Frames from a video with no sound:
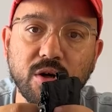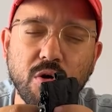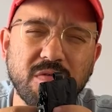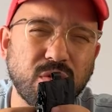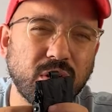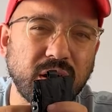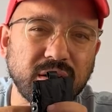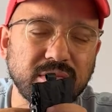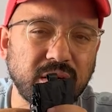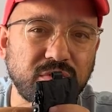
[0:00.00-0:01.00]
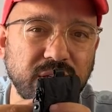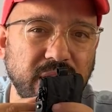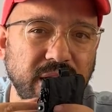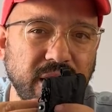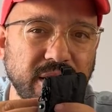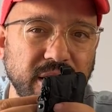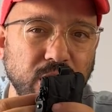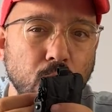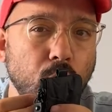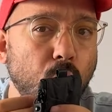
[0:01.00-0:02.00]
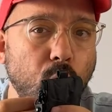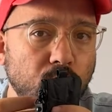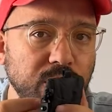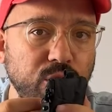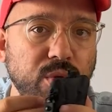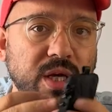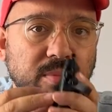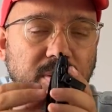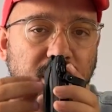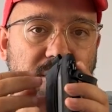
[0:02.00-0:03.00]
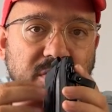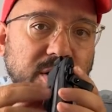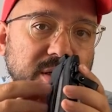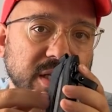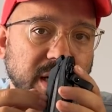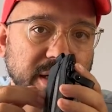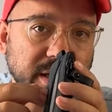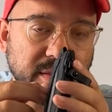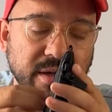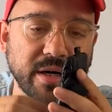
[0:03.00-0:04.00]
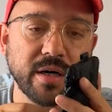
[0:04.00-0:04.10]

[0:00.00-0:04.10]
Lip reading: go for every day, I think, or you keep it very light in there.